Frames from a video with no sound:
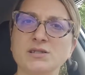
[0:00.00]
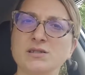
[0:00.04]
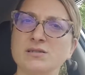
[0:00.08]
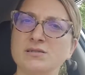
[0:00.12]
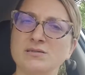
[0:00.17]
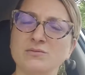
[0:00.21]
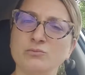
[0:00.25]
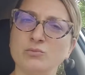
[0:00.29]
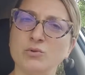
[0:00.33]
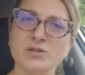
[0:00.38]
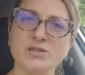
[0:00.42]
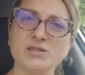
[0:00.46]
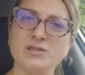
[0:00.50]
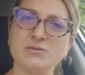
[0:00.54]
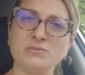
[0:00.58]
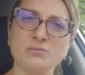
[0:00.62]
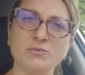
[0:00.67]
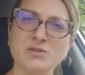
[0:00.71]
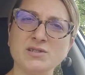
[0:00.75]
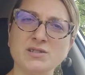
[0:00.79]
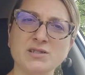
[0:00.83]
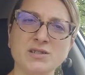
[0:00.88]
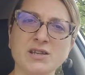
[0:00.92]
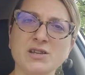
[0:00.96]

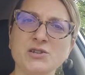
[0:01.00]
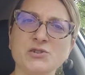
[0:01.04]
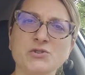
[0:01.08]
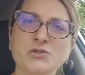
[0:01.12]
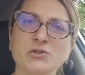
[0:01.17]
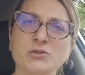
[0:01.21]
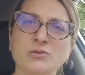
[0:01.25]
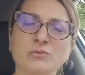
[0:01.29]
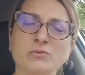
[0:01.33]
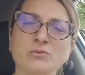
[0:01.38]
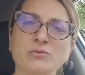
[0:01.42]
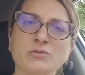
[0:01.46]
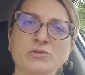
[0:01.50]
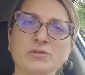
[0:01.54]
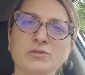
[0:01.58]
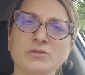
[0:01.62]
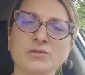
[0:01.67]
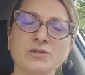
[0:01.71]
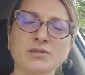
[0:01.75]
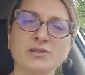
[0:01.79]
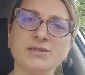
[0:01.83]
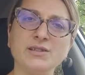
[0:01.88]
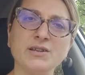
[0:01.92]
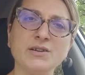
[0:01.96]
the issue?
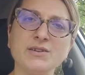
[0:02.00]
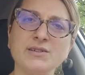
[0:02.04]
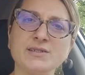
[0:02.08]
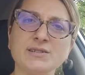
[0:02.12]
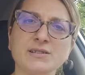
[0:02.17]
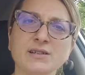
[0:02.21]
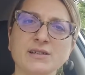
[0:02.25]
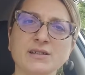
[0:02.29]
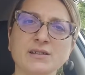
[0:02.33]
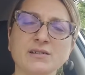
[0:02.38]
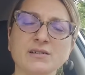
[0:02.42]
Seriously.